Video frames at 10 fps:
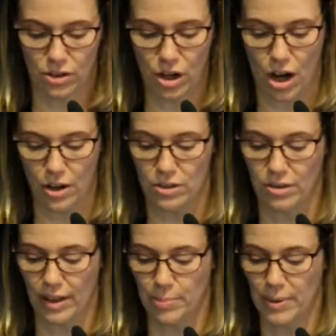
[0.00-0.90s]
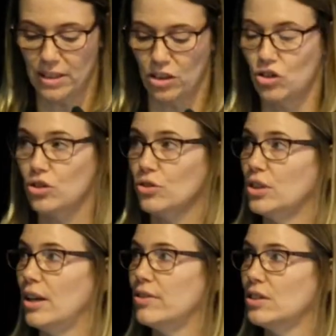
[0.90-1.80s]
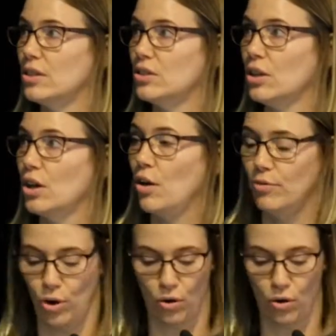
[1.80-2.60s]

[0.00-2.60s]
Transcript: to start developing digital services